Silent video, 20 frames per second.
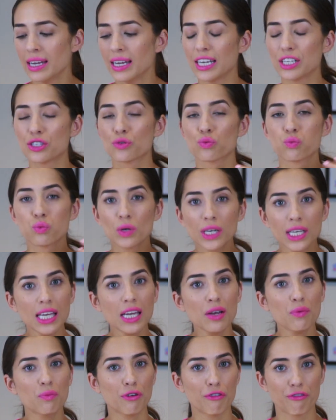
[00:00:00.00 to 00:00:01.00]
It's
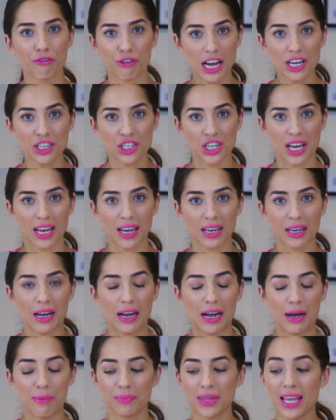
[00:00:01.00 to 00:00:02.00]
really refreshing.
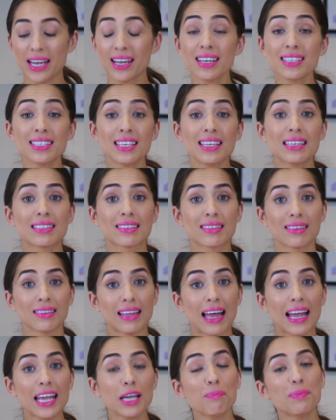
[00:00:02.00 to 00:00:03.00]
Like I said, it's
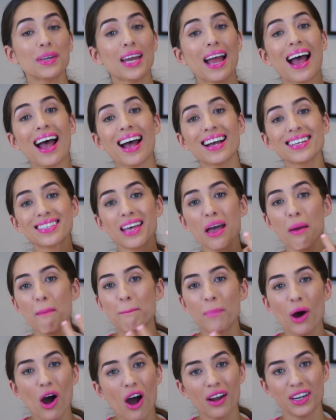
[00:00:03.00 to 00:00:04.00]
light, but it has
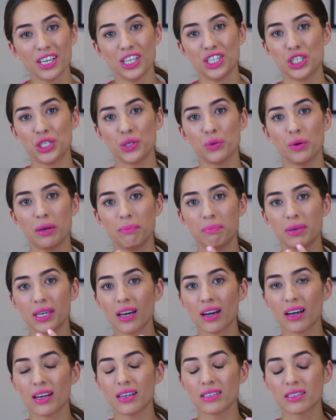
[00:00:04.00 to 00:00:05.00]
that body to it
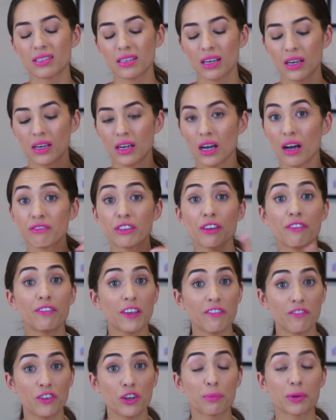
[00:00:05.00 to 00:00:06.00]
because of the
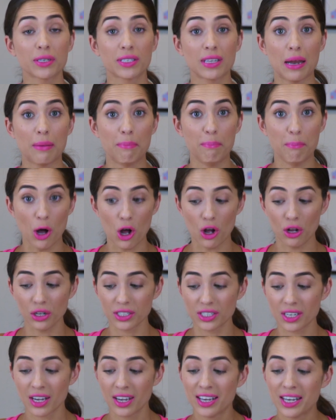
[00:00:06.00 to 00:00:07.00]
50%
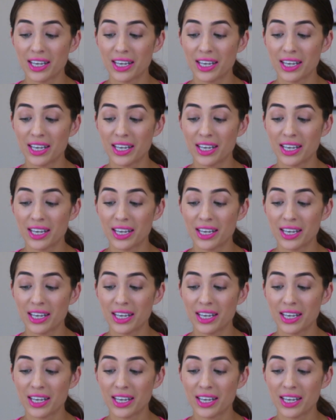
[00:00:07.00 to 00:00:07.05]
malt.